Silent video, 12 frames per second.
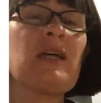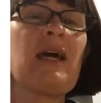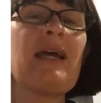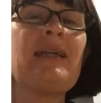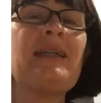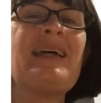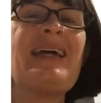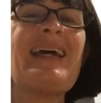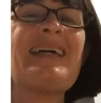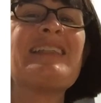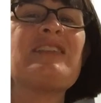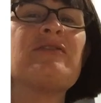side
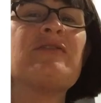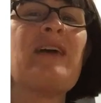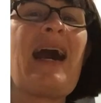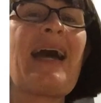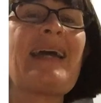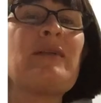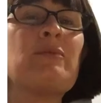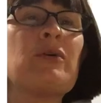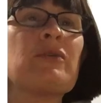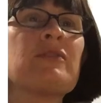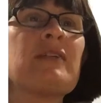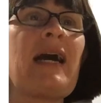and divide
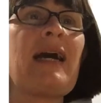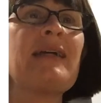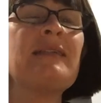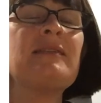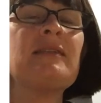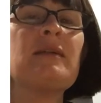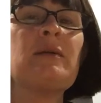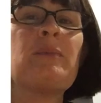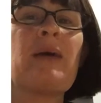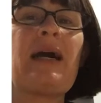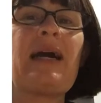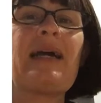both sides
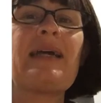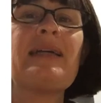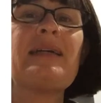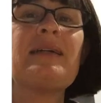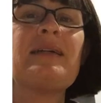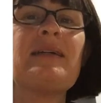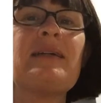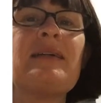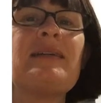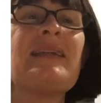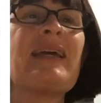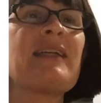by
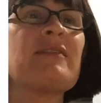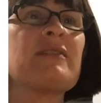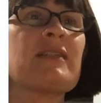negative